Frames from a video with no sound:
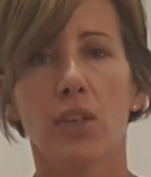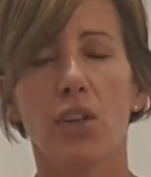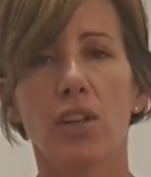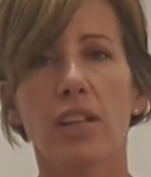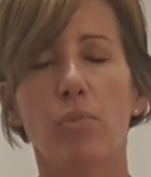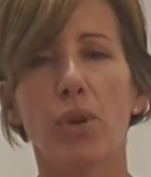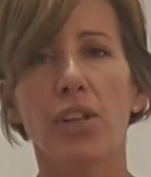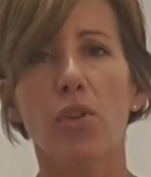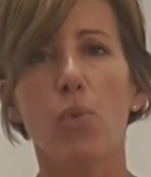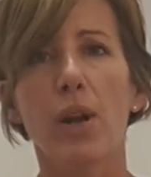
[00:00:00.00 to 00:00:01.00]
Good. Now
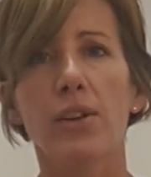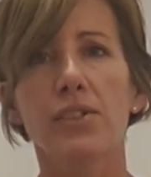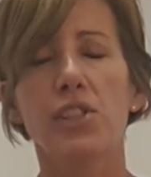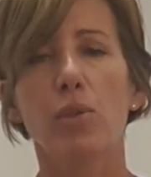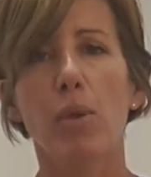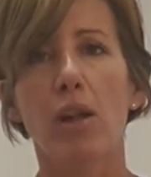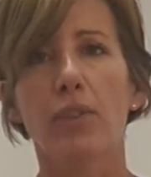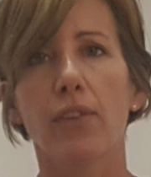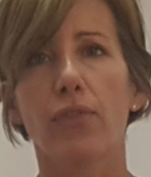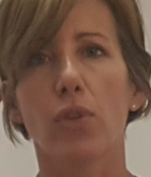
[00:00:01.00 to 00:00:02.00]
bring your awareness to your
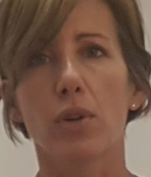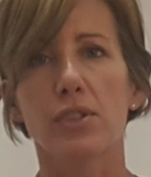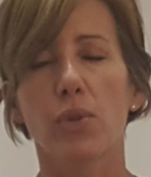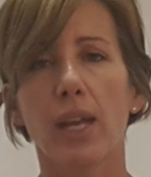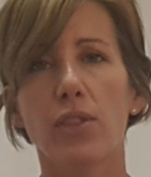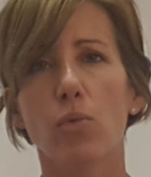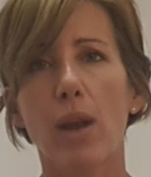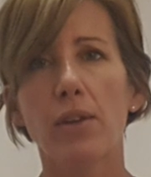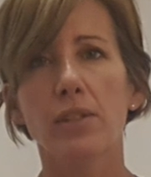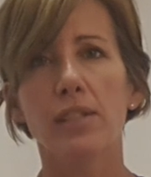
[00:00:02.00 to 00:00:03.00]
pelvic floor. So again, the
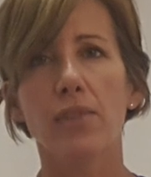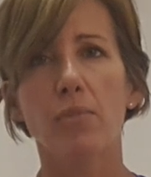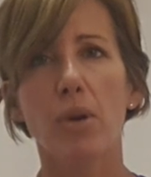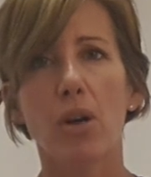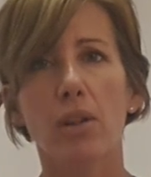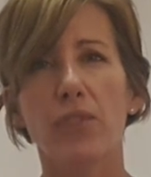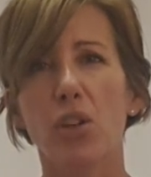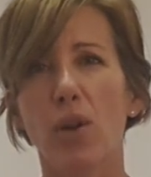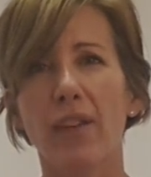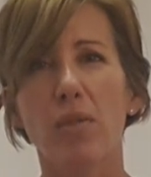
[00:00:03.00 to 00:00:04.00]
roundness of the ball. If you
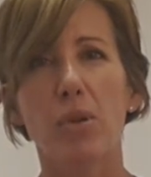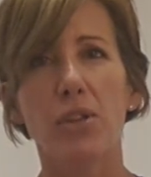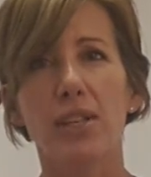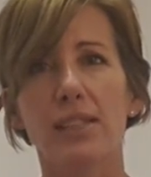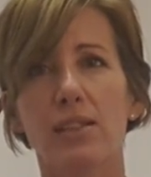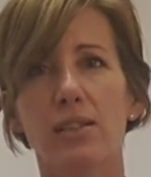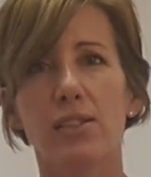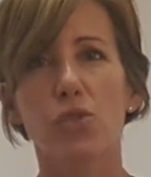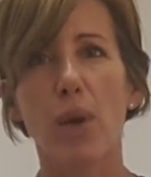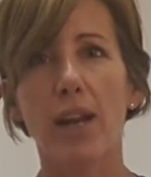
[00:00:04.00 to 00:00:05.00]
don't have a ball, you can
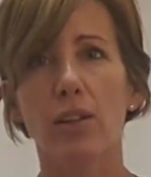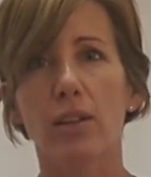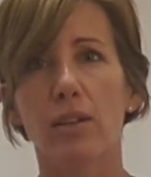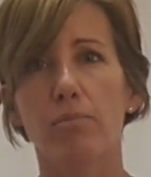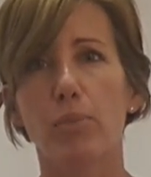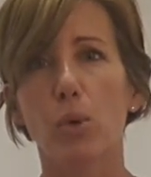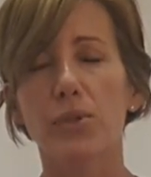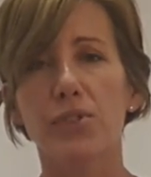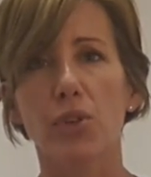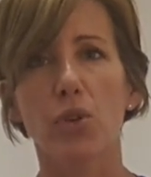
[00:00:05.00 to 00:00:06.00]
straddle a
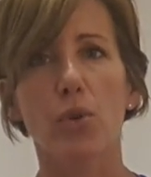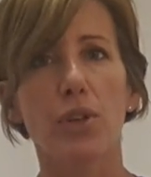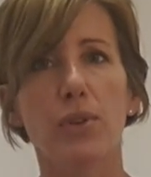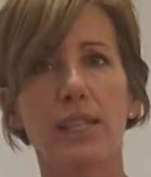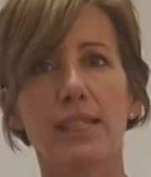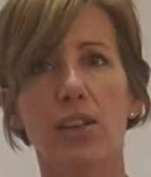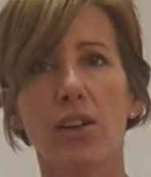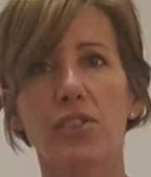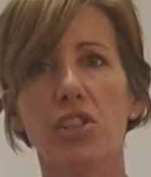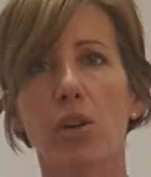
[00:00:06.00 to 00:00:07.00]
bolster, or you can sit on
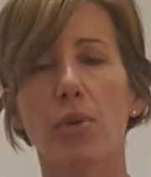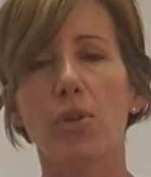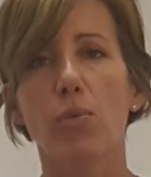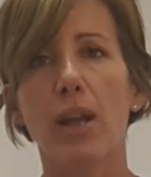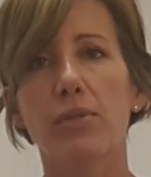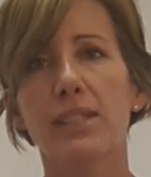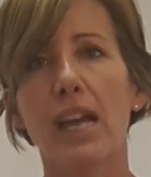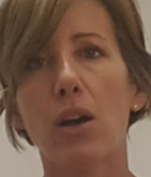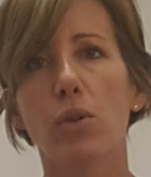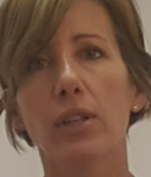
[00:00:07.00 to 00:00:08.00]
a chair with a round
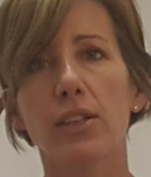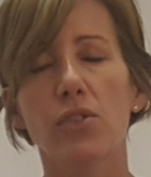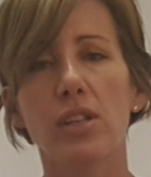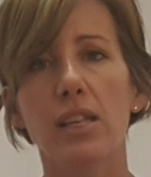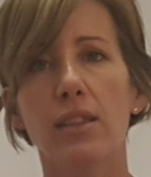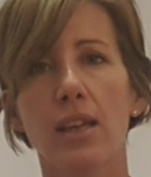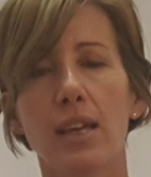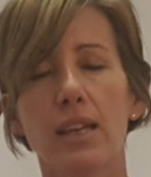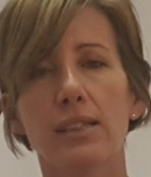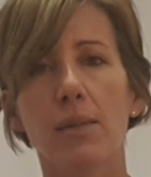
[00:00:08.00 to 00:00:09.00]
towel underneath,
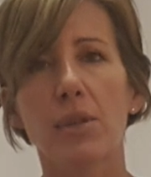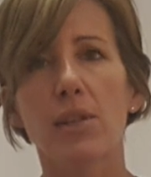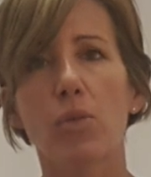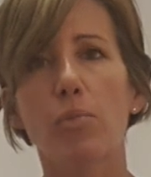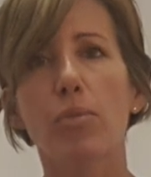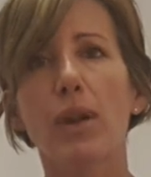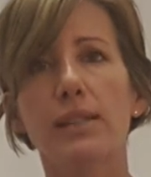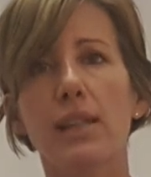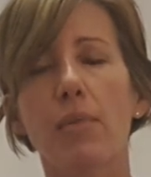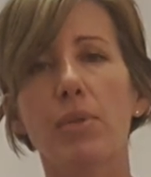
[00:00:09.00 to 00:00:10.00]
something that will
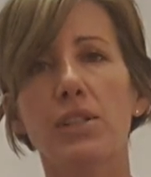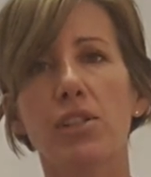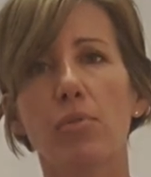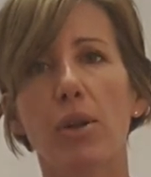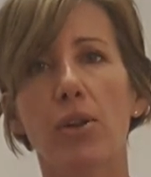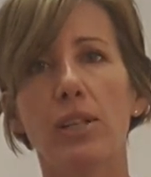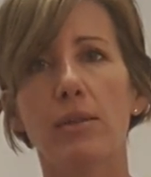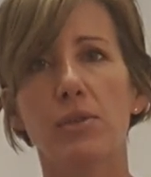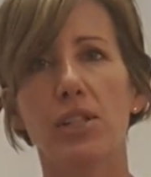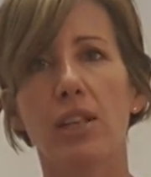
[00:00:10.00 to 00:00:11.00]
press up into your
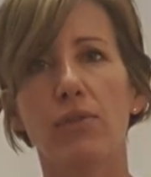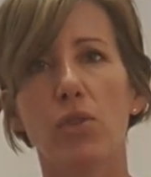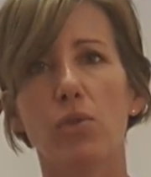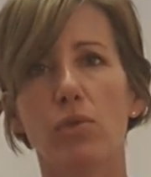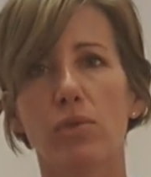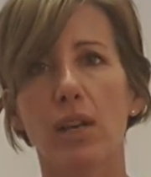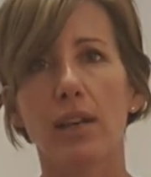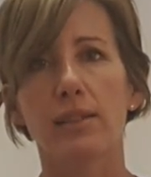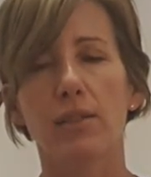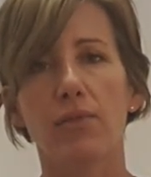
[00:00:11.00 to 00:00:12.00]
perineum to give you
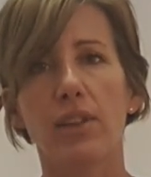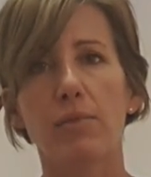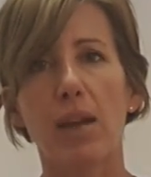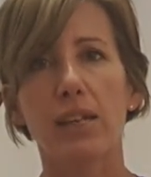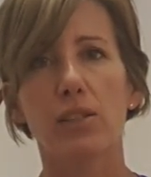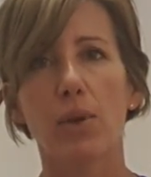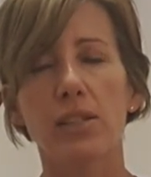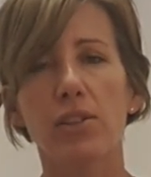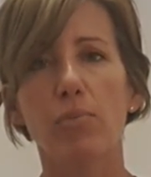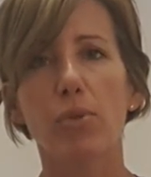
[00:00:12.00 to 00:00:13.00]
some feedback. So
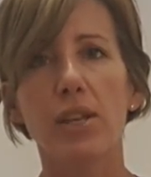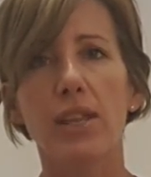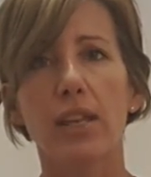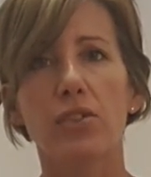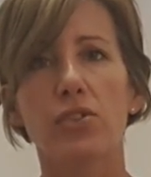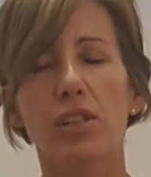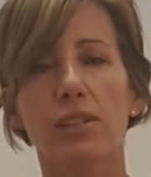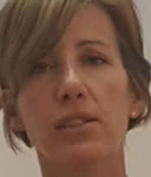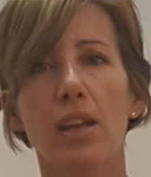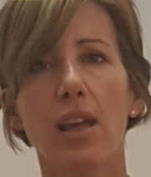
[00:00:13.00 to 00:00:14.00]
as you breathe in,
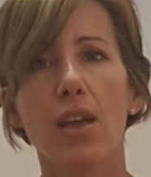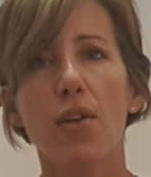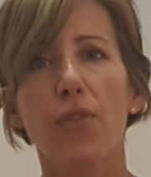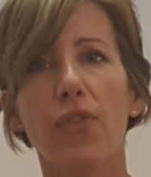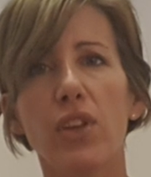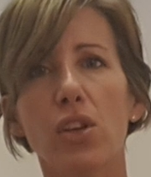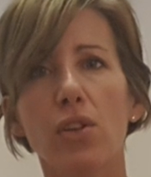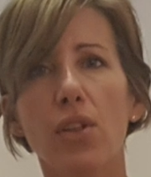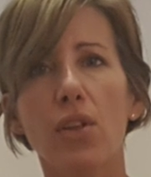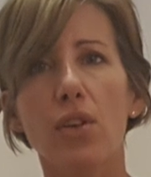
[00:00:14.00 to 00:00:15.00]
just
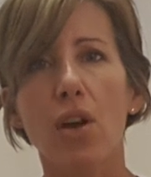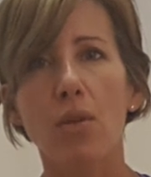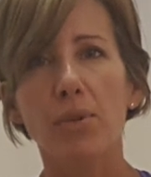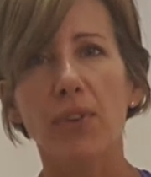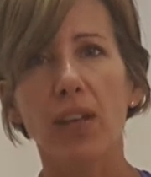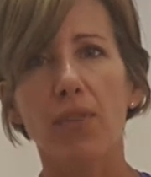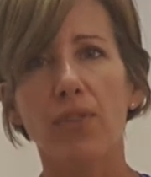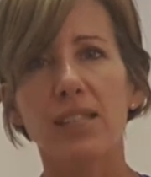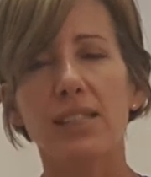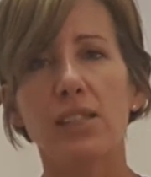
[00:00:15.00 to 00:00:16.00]
feel almost like
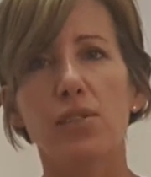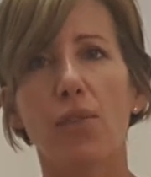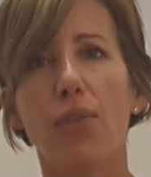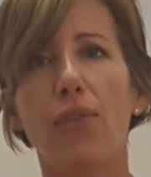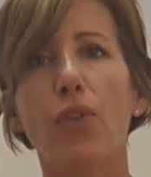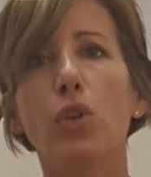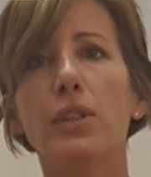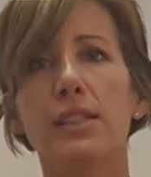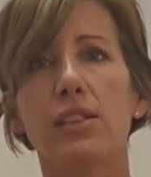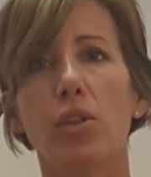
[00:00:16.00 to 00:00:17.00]
a sense of
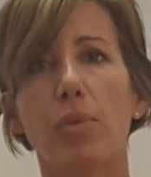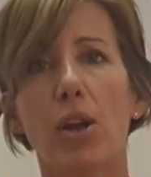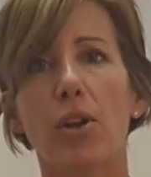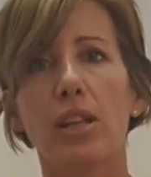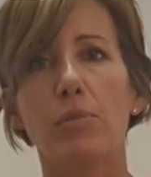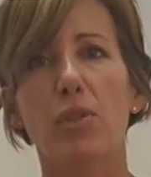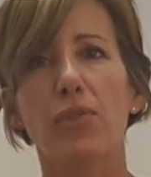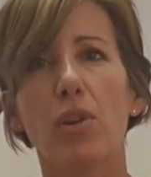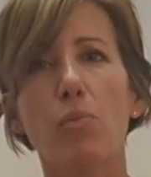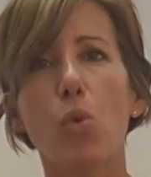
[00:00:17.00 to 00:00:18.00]
fullness in your perineum. You'll
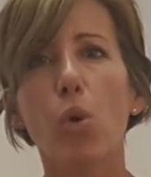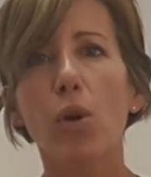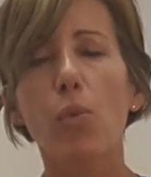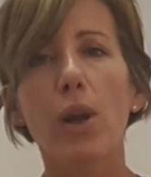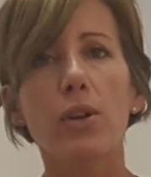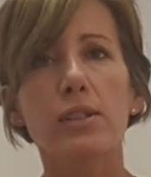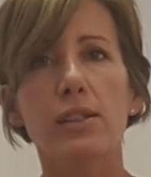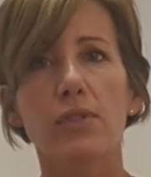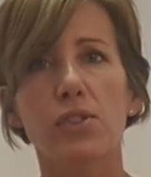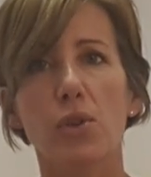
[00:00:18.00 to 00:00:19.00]
feel more awareness
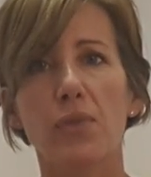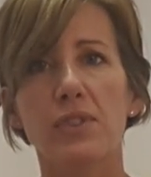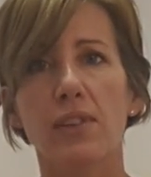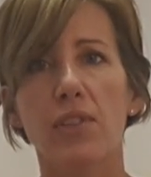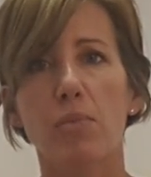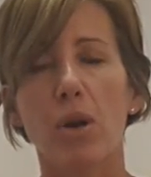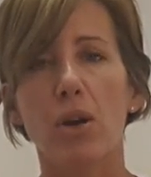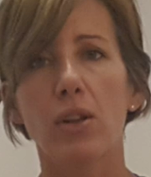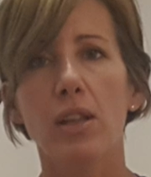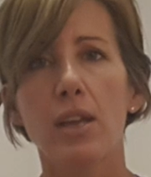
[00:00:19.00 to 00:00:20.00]
of the surface of the
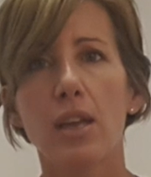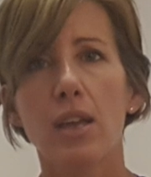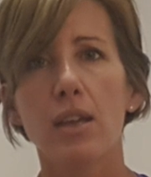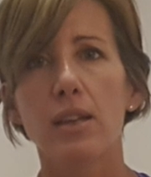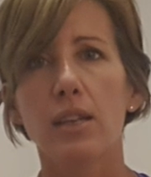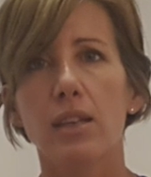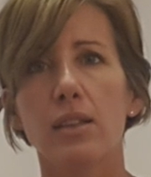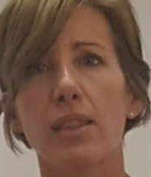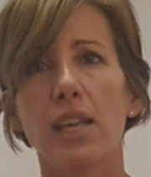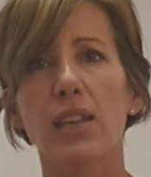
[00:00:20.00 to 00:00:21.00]
ball.
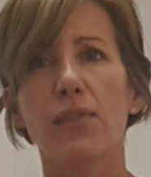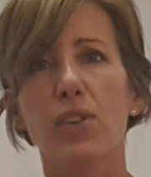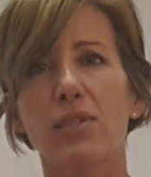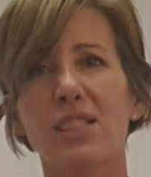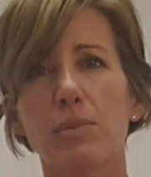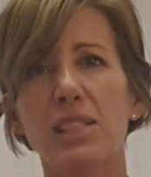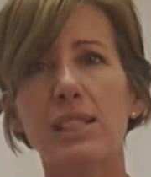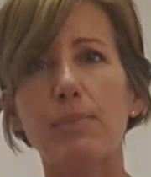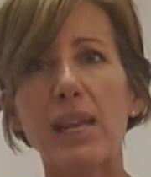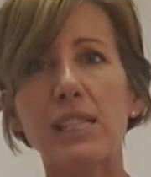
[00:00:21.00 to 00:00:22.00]
Think of some
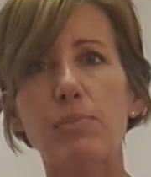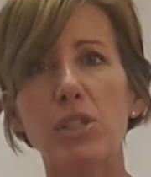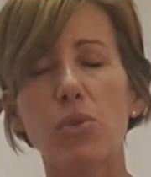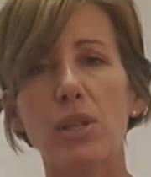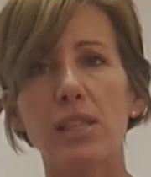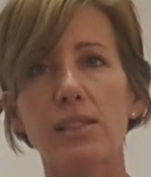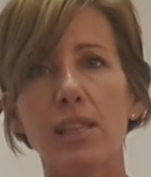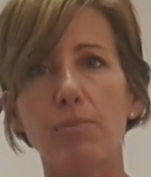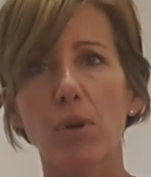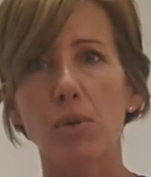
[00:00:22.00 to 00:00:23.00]
space between the
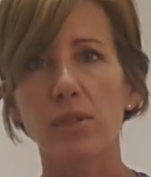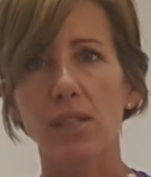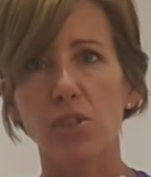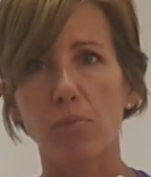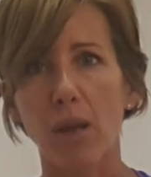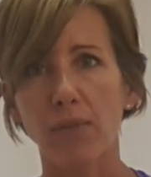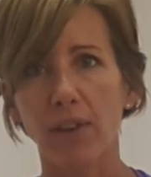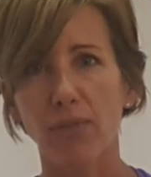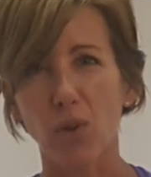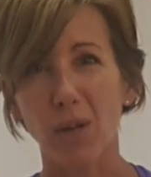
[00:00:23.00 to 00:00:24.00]
sit bones as your
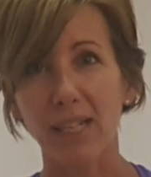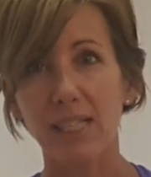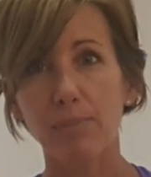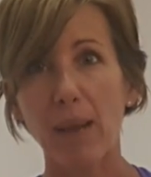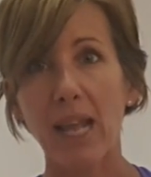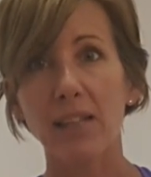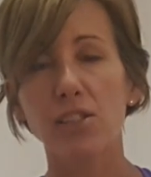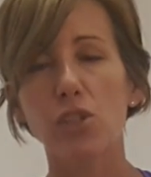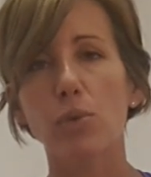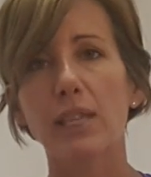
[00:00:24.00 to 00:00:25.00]
pelvic floor
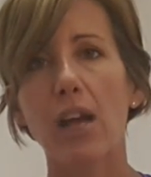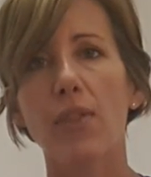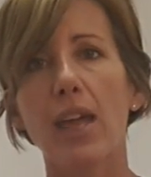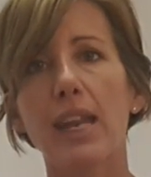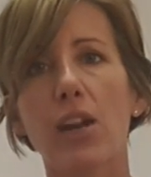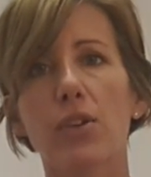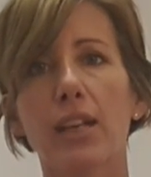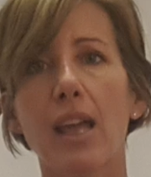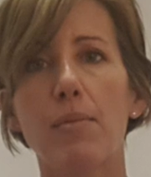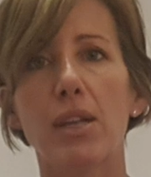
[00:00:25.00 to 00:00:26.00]
expands to allow that air to
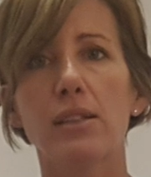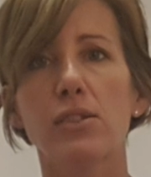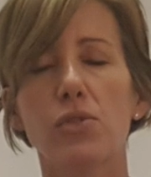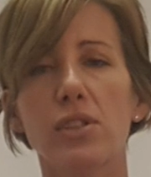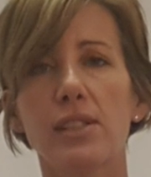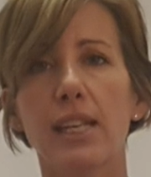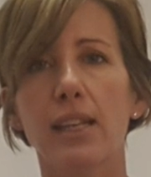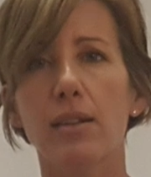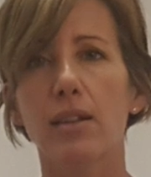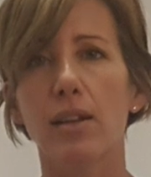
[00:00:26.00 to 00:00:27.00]
come in. So just take
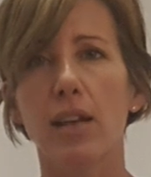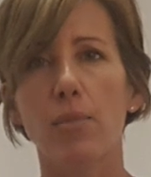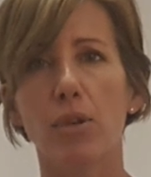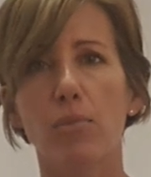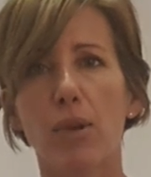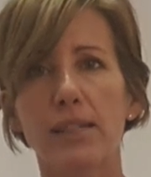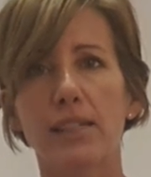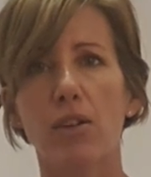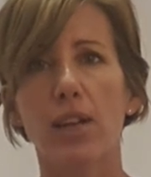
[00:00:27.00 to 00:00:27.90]
a couple of breaths now.